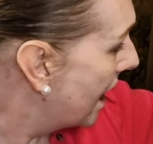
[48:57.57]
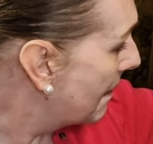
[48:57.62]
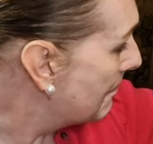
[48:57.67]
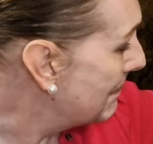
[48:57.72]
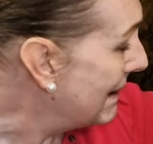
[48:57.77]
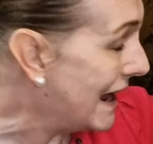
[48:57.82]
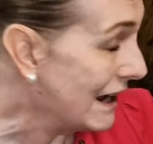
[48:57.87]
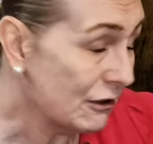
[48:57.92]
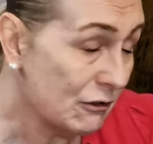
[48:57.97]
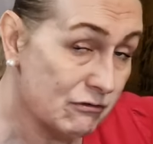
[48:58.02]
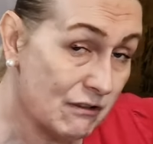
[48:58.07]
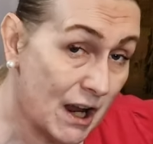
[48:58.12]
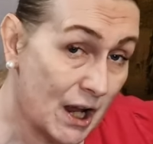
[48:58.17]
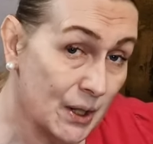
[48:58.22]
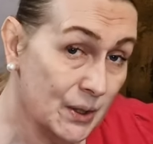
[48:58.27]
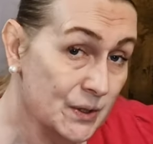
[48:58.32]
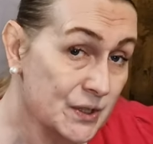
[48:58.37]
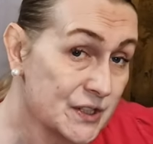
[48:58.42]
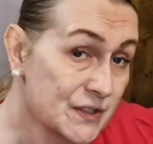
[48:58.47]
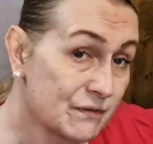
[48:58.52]
Black
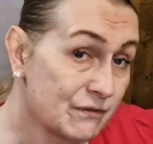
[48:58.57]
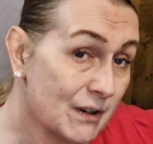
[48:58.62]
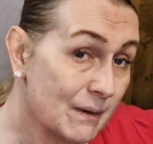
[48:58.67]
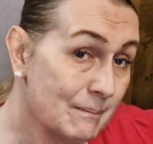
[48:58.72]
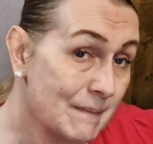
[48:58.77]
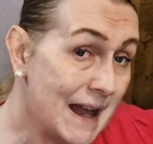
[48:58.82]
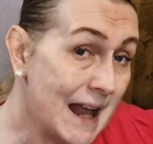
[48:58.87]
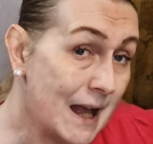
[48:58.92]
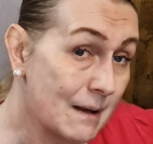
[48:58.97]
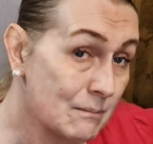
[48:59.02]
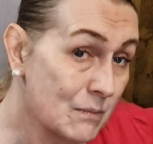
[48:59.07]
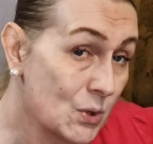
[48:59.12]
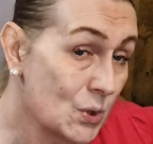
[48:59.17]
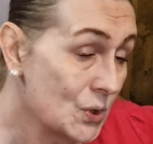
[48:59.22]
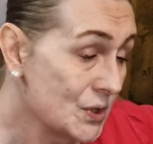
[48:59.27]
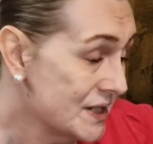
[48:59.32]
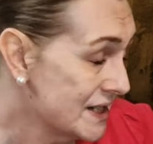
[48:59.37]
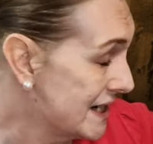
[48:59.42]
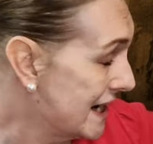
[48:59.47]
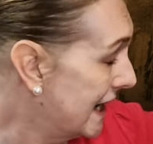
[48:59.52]
Rose from
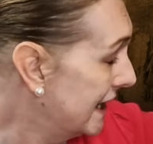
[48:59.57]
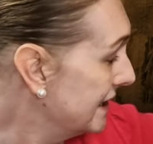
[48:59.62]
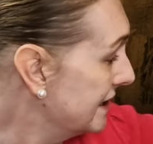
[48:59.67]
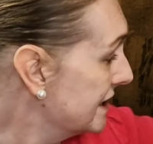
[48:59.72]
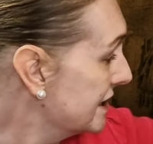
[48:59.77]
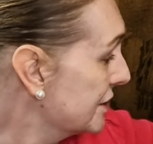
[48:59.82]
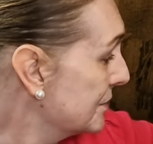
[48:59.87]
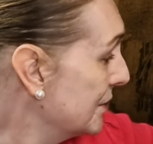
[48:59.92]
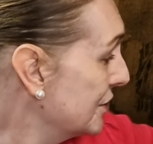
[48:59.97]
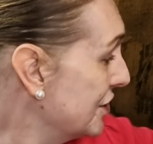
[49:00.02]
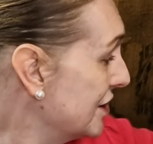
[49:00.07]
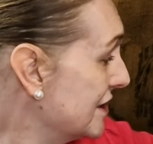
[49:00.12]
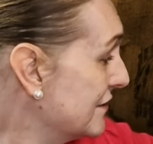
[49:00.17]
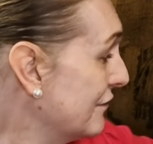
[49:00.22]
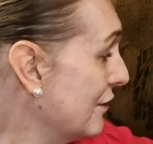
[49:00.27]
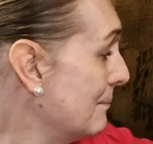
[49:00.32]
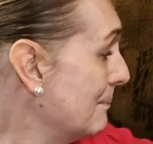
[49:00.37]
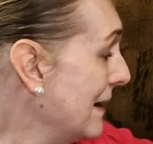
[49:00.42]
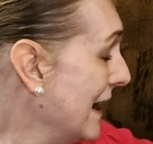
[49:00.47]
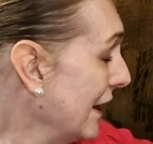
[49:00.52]
Amour Scents, which is
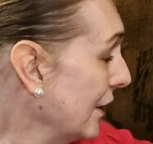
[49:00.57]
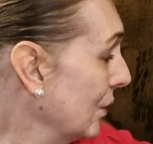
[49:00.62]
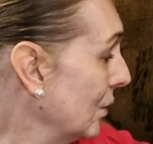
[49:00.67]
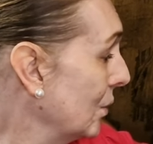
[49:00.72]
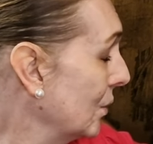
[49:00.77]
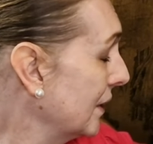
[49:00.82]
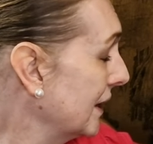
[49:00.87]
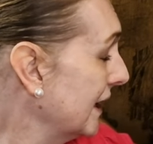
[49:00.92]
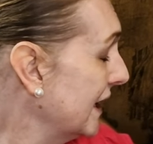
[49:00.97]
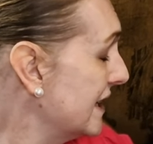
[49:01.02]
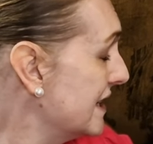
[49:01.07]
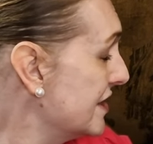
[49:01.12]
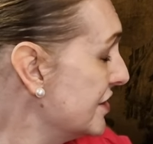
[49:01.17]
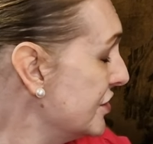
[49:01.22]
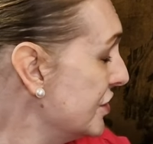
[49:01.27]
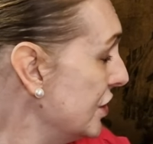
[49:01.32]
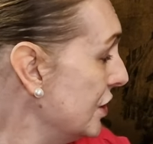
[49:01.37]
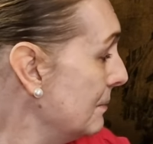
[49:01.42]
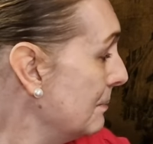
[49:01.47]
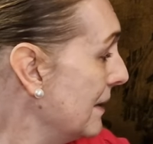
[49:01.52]
from Black Orchid, a
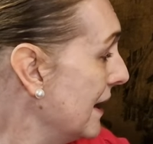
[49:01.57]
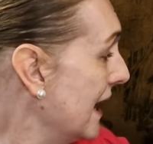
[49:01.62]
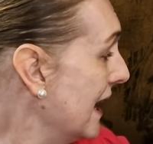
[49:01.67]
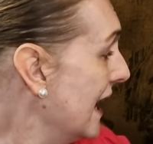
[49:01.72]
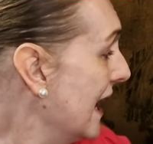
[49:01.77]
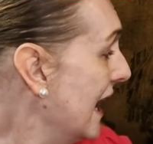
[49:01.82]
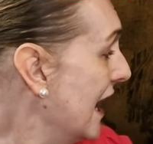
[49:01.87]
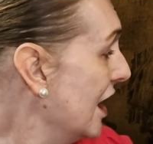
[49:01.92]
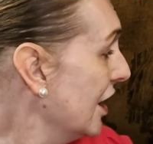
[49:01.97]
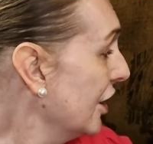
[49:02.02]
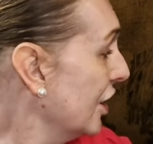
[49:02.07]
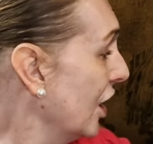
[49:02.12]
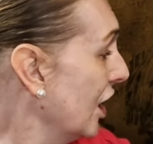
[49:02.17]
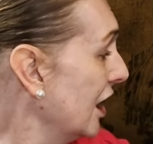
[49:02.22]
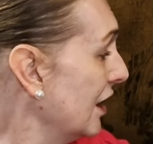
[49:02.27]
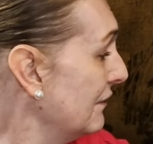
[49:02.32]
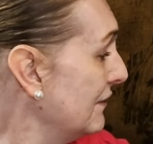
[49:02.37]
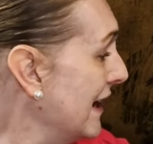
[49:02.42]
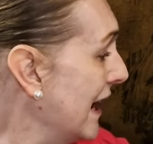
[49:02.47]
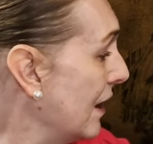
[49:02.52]
dupe. Girl
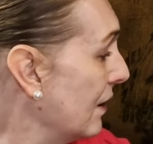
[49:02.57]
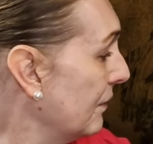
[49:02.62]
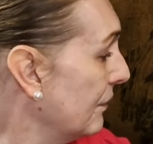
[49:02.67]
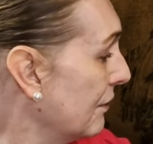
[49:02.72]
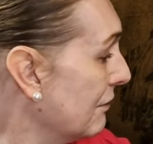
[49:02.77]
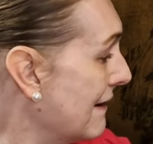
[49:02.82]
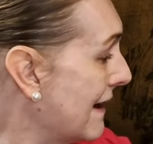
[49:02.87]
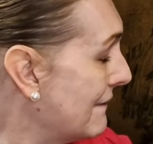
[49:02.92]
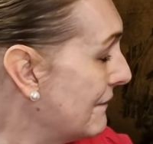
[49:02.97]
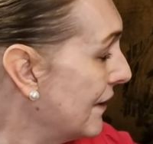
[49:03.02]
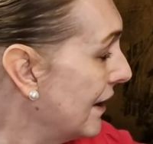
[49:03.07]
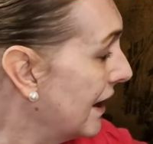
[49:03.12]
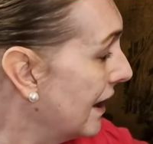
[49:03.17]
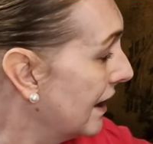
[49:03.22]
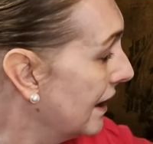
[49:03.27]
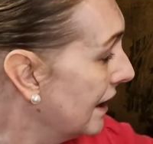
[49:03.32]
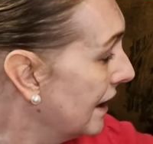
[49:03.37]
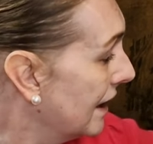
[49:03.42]
of Now Forever,